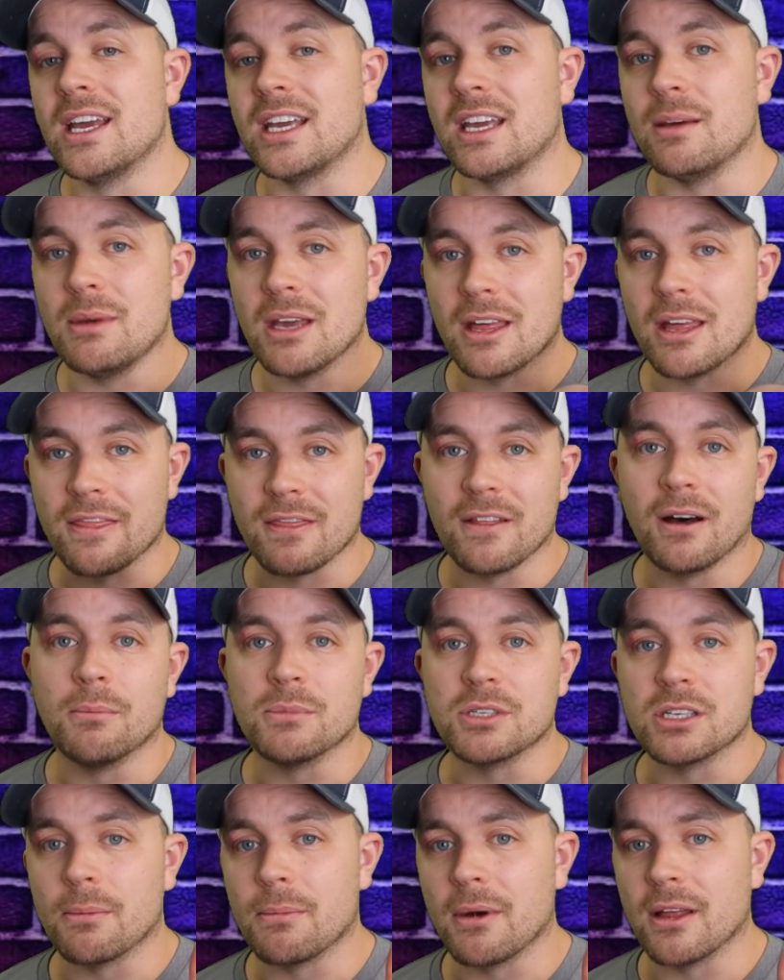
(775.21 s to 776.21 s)
give me a
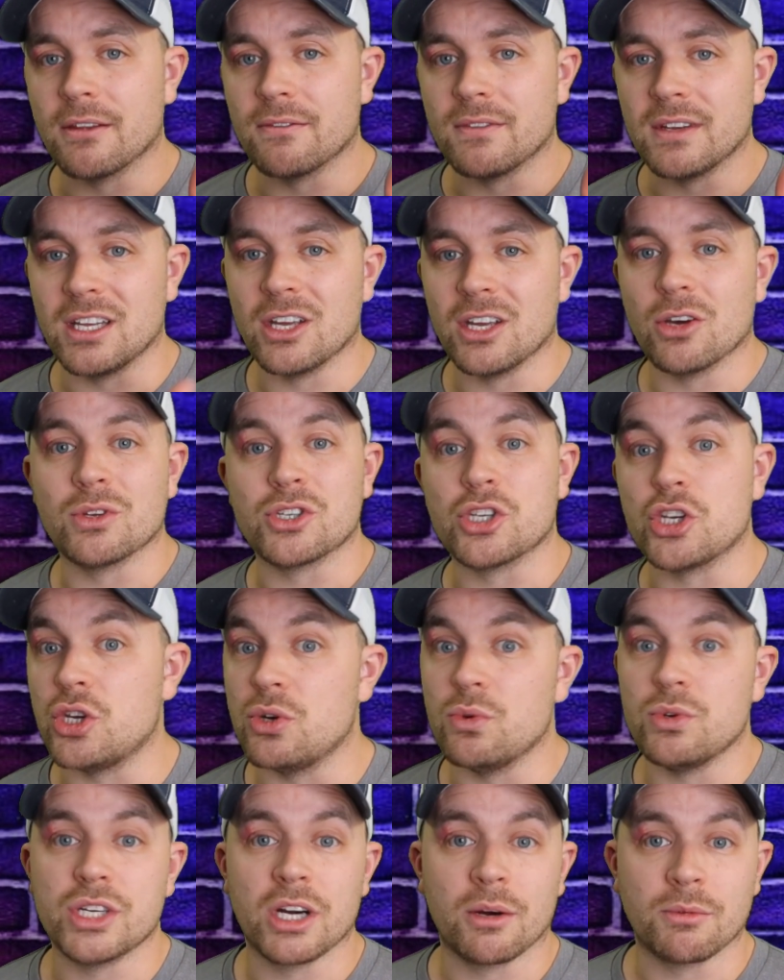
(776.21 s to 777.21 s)
thumbs up on the video. It's a
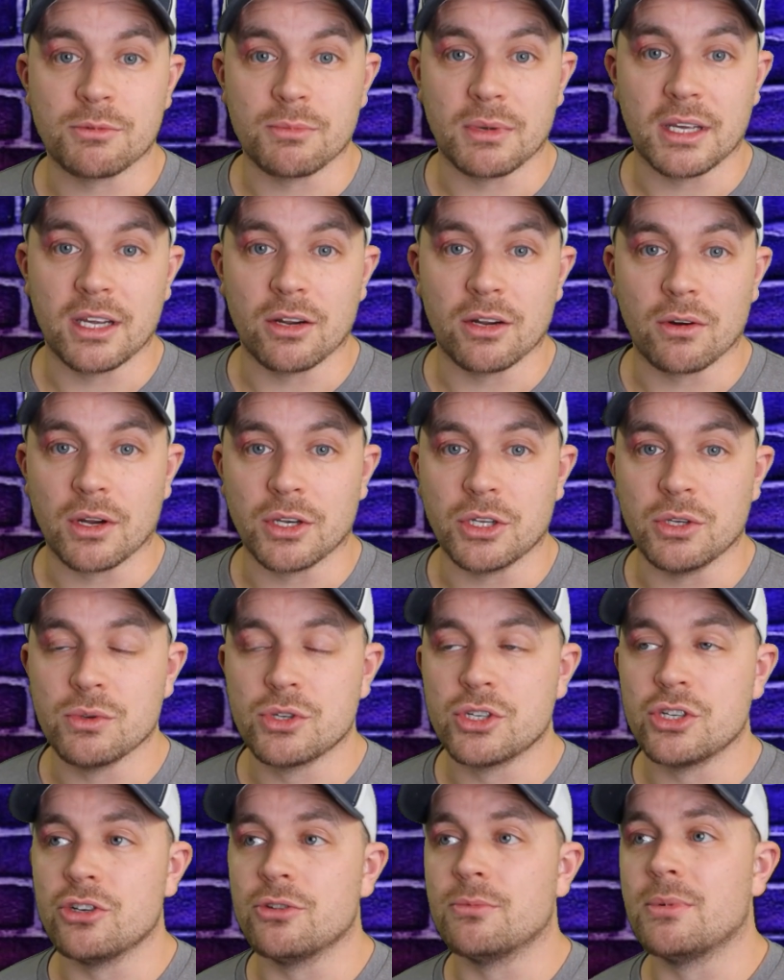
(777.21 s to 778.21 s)
huge help to me here on
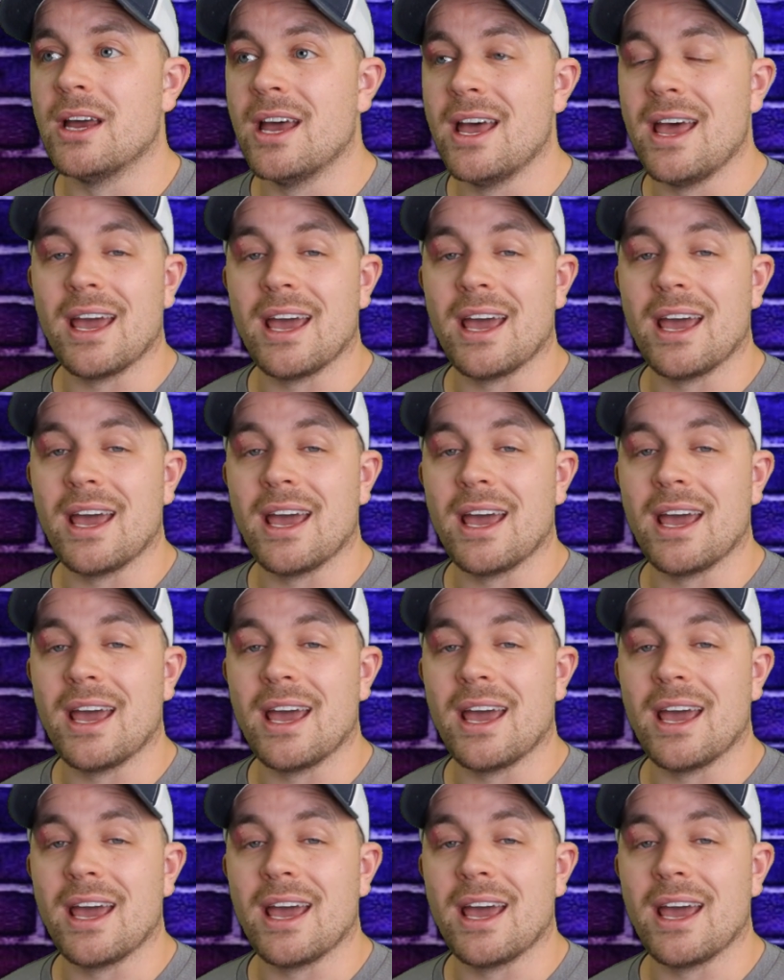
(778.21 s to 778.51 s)
YouTube.